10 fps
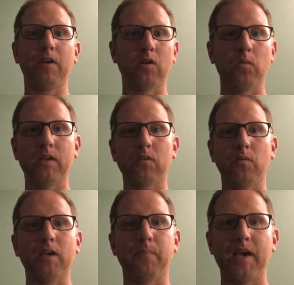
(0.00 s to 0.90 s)
on a week to
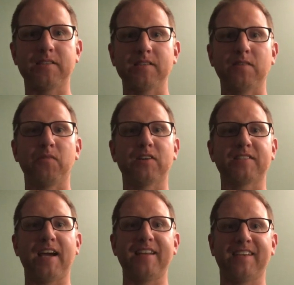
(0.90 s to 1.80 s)
week basis, and we're
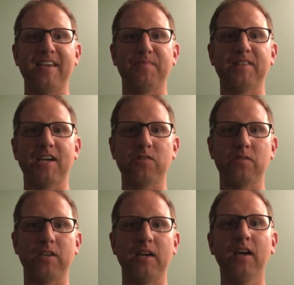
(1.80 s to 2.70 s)
excited to keep in touch
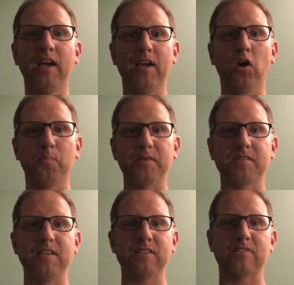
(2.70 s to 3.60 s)
with you and hope to
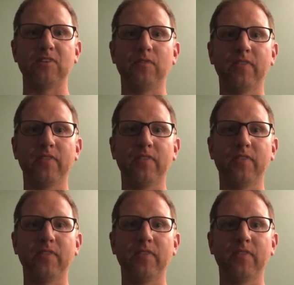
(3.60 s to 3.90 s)
see you soon.